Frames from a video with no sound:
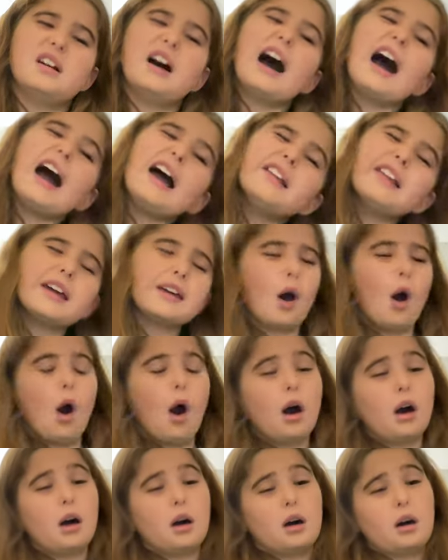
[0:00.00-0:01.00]
I like
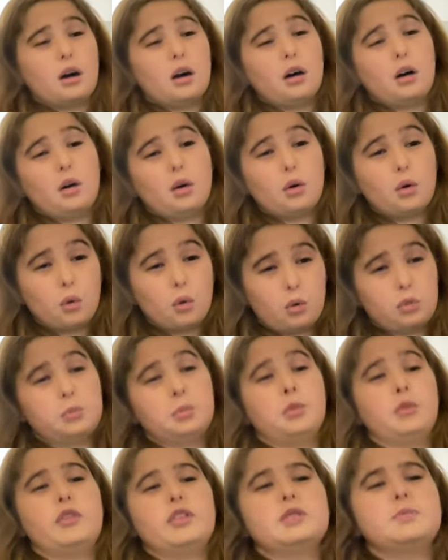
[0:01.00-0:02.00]
all old
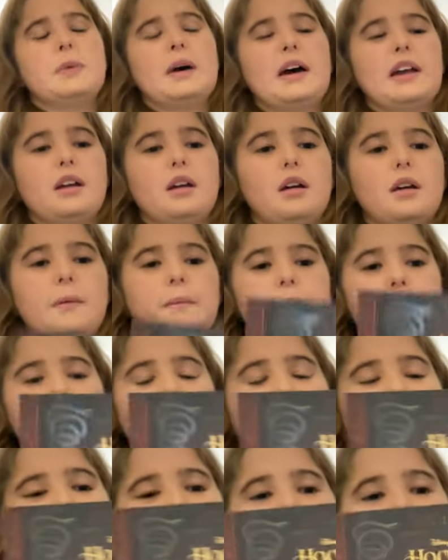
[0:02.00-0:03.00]
movies better, in
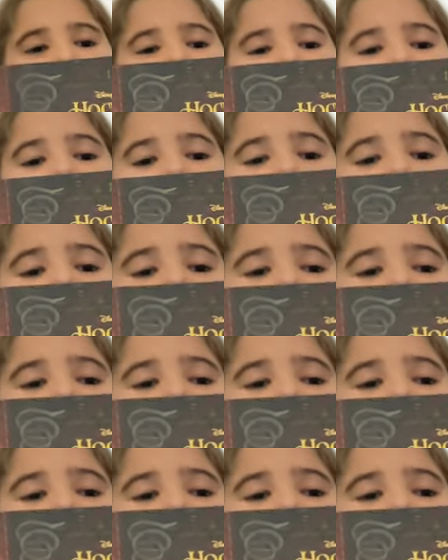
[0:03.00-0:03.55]
my opinion.